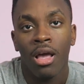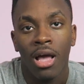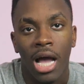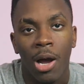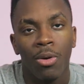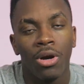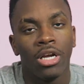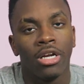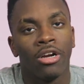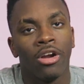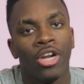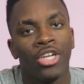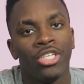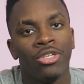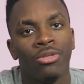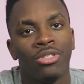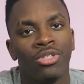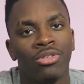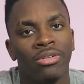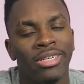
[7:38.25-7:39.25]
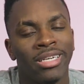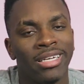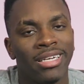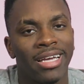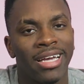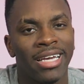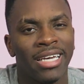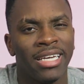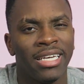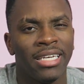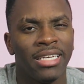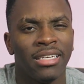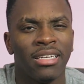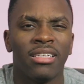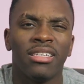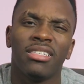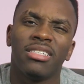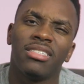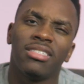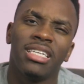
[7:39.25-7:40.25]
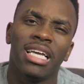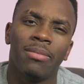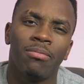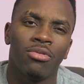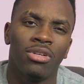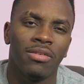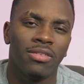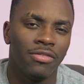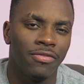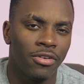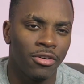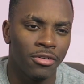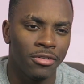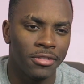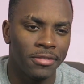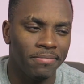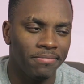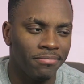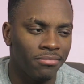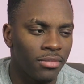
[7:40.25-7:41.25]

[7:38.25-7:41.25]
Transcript: I would encourage you to get a sample of it first.